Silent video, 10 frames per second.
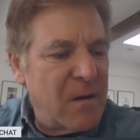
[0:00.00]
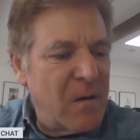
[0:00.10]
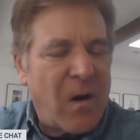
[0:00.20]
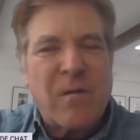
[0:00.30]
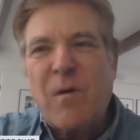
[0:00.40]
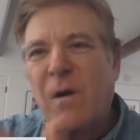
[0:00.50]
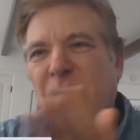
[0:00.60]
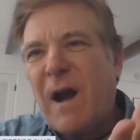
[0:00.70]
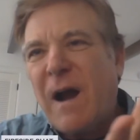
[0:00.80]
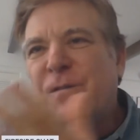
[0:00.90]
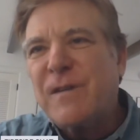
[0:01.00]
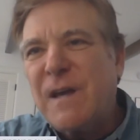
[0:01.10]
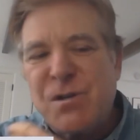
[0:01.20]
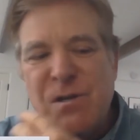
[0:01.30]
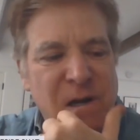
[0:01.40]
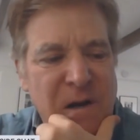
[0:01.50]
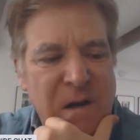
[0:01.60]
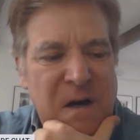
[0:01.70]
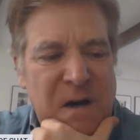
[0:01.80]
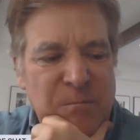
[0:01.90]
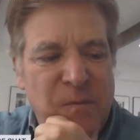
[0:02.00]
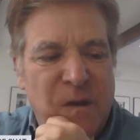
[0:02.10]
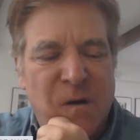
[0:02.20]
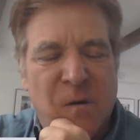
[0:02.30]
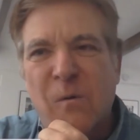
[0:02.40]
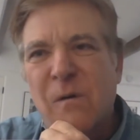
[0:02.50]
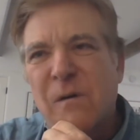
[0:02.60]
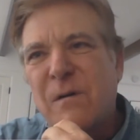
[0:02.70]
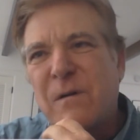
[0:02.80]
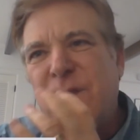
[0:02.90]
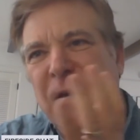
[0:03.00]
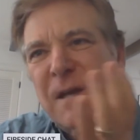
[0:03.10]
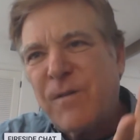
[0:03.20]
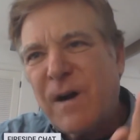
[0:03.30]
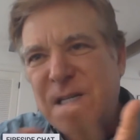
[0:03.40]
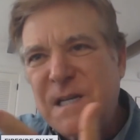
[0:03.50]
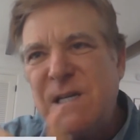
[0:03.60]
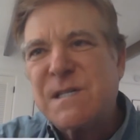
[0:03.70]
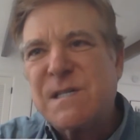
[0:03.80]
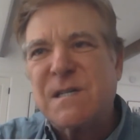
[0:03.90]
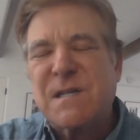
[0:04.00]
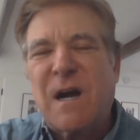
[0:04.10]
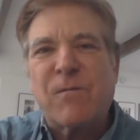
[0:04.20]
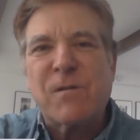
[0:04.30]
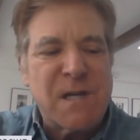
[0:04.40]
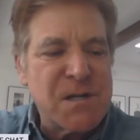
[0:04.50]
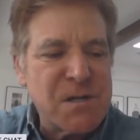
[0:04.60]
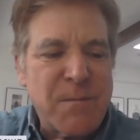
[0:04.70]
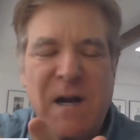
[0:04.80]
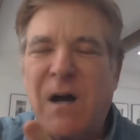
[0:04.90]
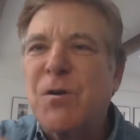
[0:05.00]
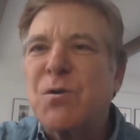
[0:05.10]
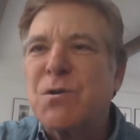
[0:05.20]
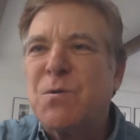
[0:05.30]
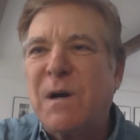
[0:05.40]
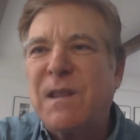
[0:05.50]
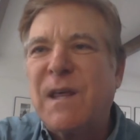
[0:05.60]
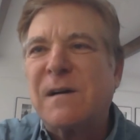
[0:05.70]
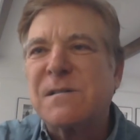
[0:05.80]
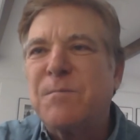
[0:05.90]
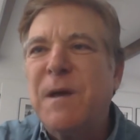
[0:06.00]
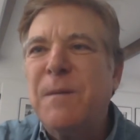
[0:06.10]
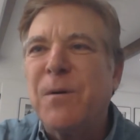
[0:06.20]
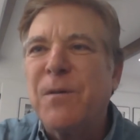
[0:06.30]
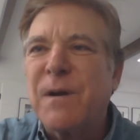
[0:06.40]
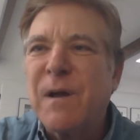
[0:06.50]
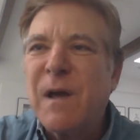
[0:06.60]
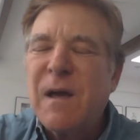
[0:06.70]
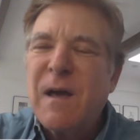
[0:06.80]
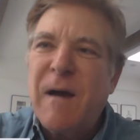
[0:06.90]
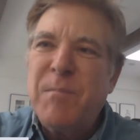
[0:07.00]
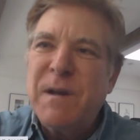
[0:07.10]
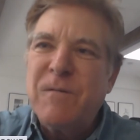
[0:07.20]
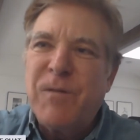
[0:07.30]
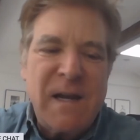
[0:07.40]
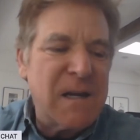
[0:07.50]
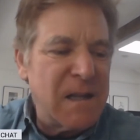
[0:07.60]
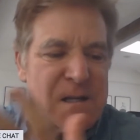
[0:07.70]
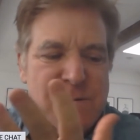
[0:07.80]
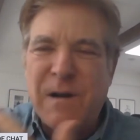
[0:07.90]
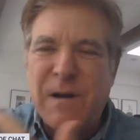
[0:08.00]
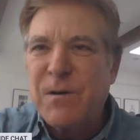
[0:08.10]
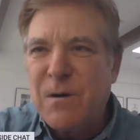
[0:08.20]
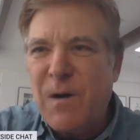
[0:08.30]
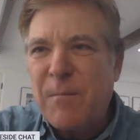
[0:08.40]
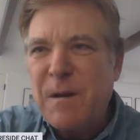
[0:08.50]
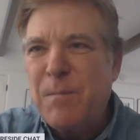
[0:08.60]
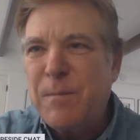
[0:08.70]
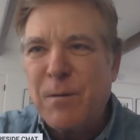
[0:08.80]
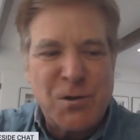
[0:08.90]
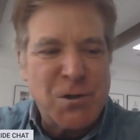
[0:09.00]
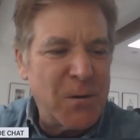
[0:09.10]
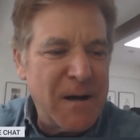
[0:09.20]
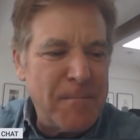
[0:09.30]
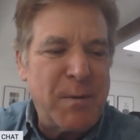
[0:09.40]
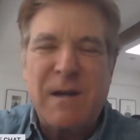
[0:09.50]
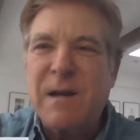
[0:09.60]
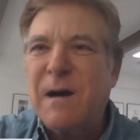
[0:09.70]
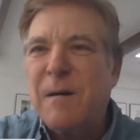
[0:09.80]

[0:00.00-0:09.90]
our conversation, the invitees to this conversation is about 120,000 people that have been invited to this. We never know how many people are showing up, but